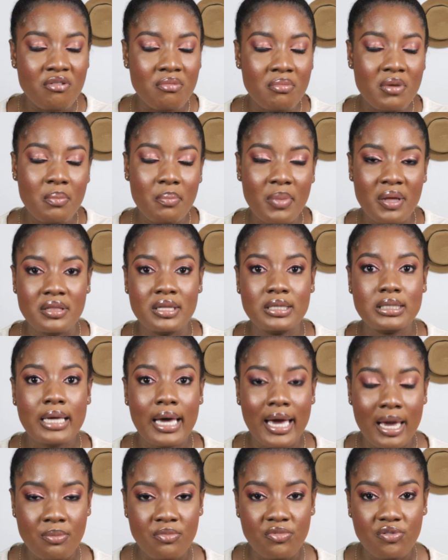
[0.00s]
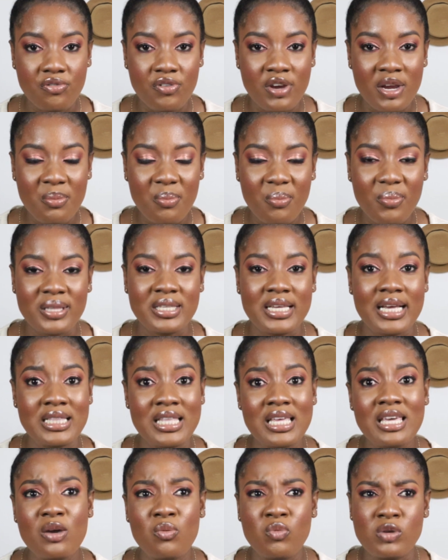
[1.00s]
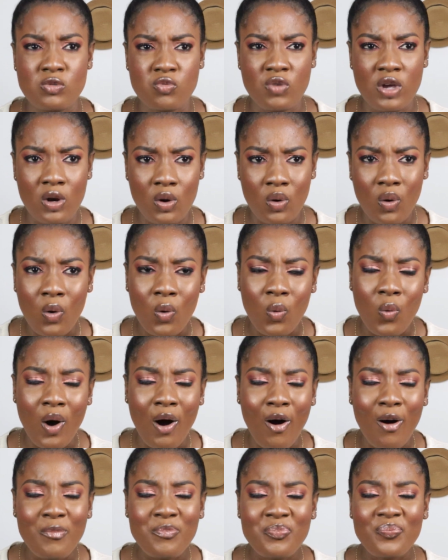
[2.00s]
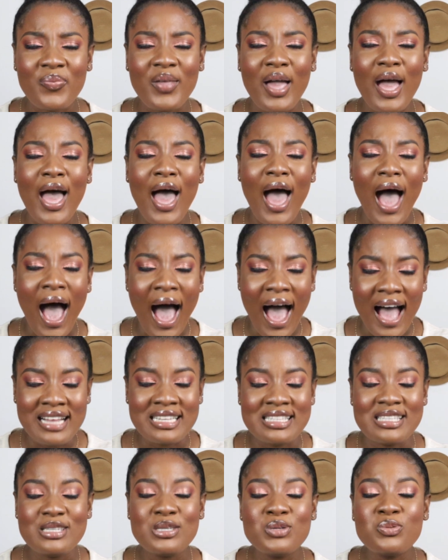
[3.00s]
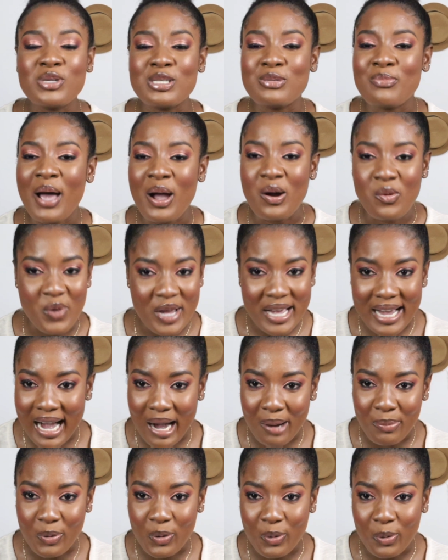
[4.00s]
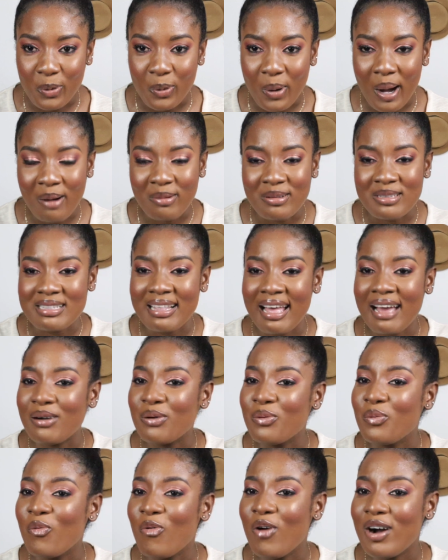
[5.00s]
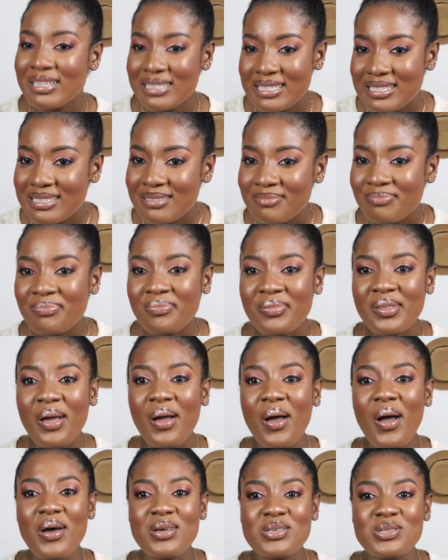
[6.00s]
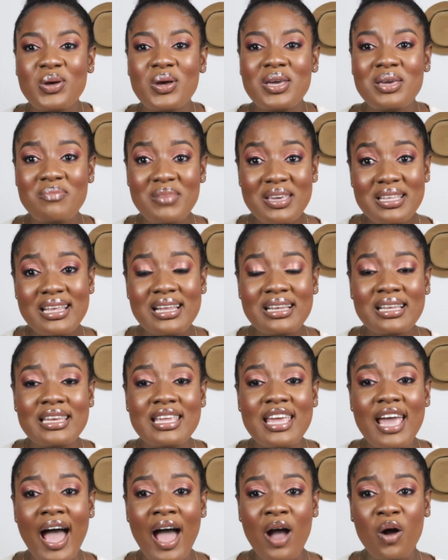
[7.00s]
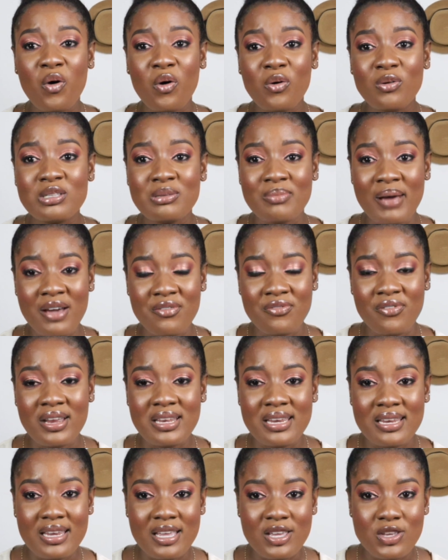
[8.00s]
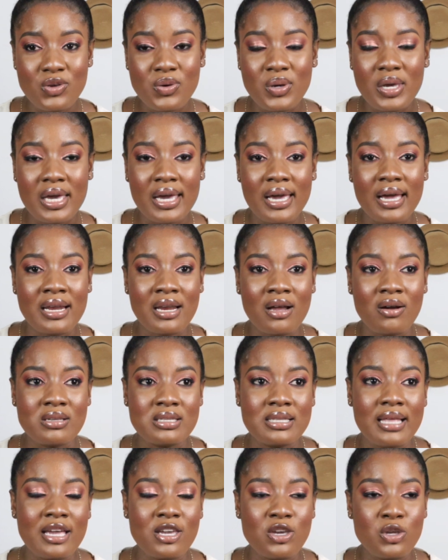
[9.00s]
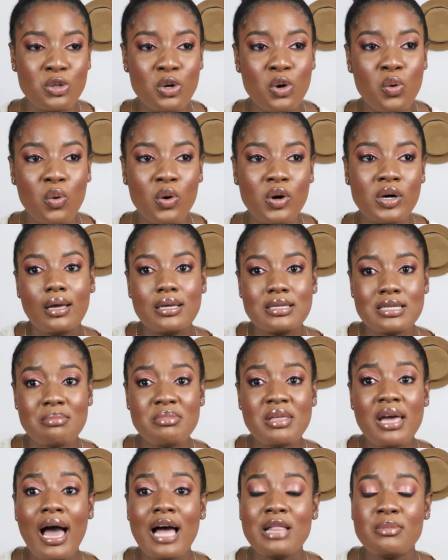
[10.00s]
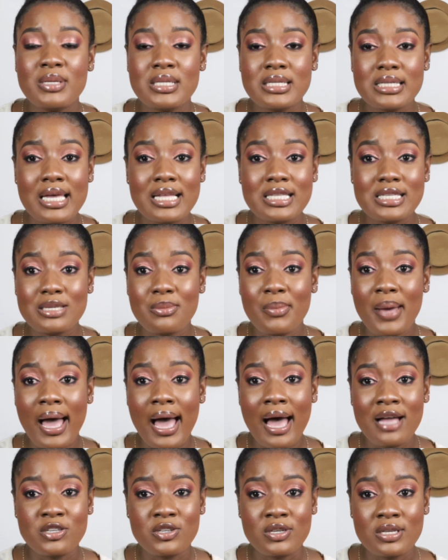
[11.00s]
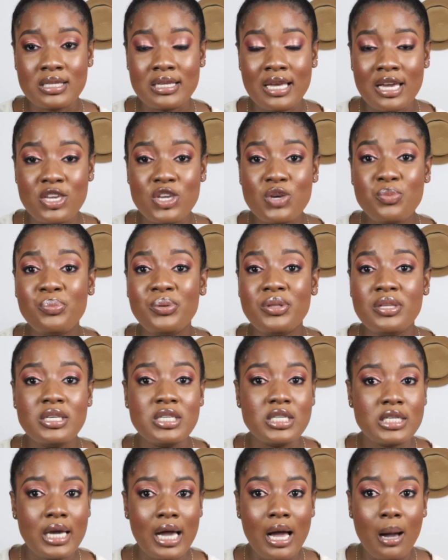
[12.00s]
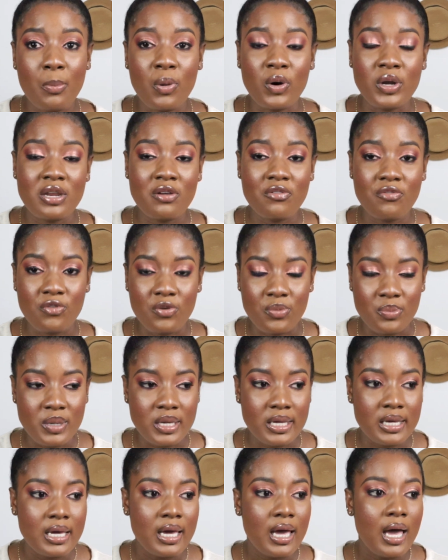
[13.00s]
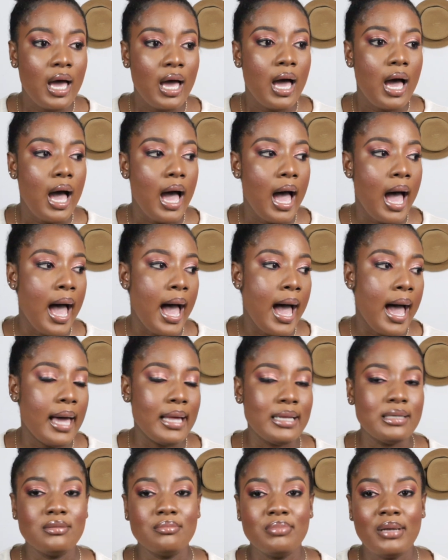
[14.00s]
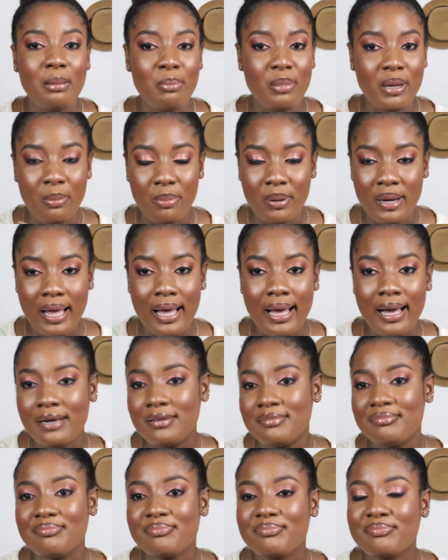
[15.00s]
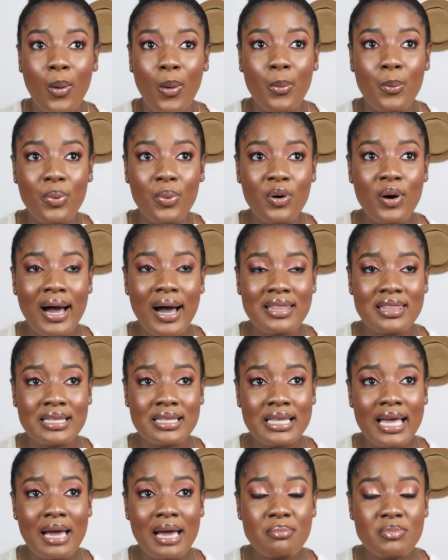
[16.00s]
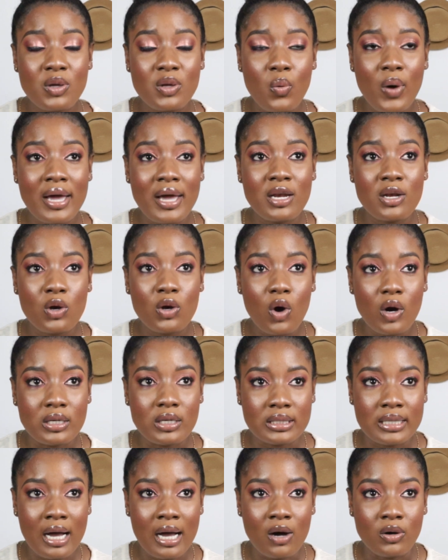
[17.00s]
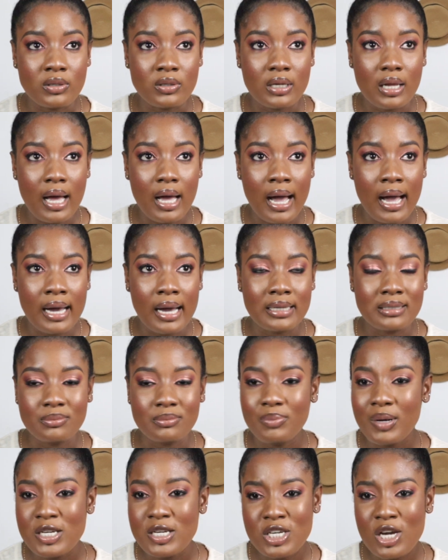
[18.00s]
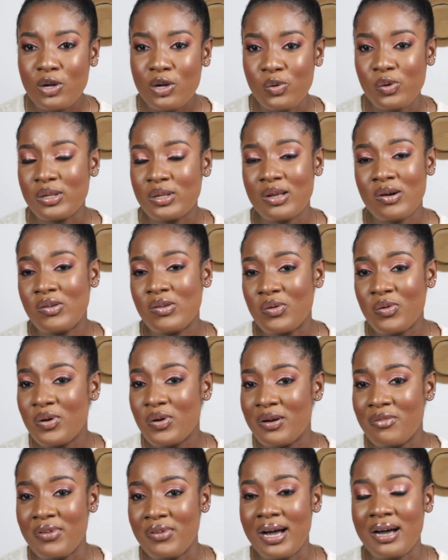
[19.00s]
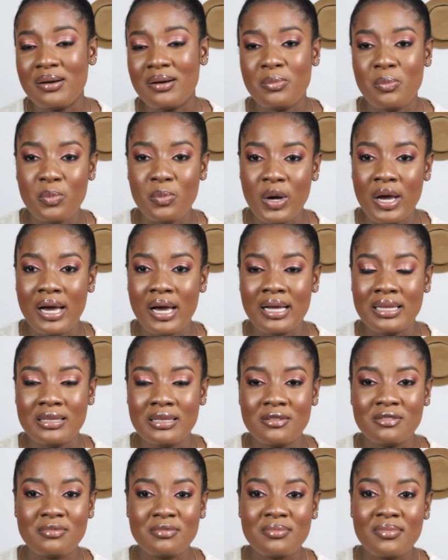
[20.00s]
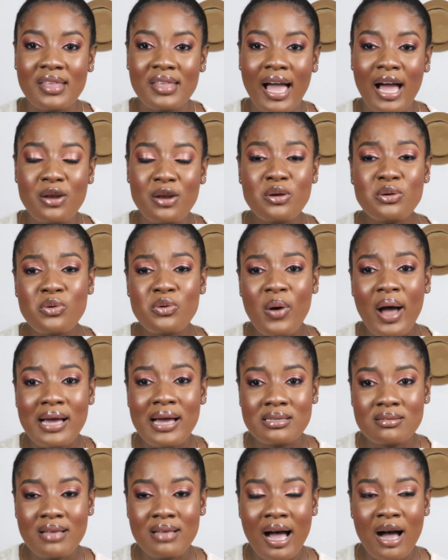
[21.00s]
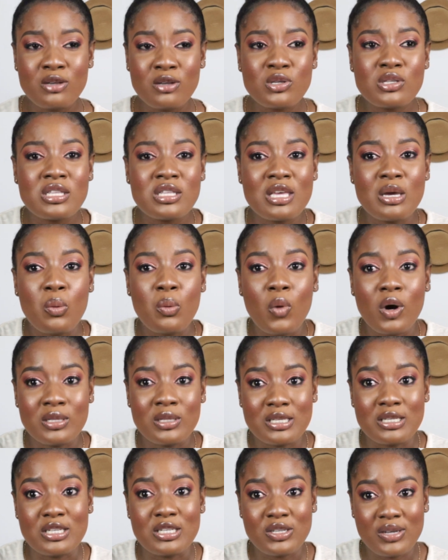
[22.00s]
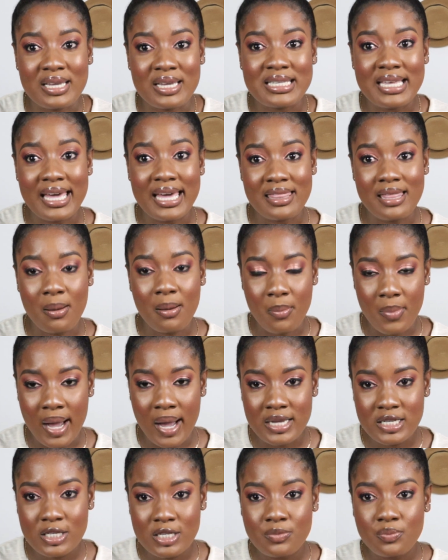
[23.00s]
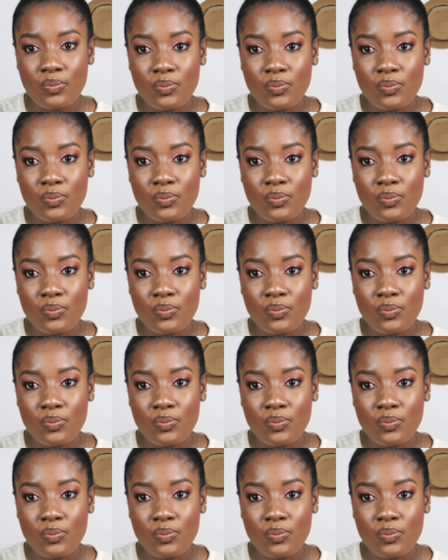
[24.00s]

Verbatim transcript: remember the time frame, but I think it was for a long while. And this was my wake-up call. I was like, what? So immediately I called my friend in the U K and I was like, you know what, something had been sent to my address, can you please check up on it for me, and blah blah blah. But at the time they were in lockdown, and partial lockdown or whatever, and I don't know, I, I also didn't want to stress her that much.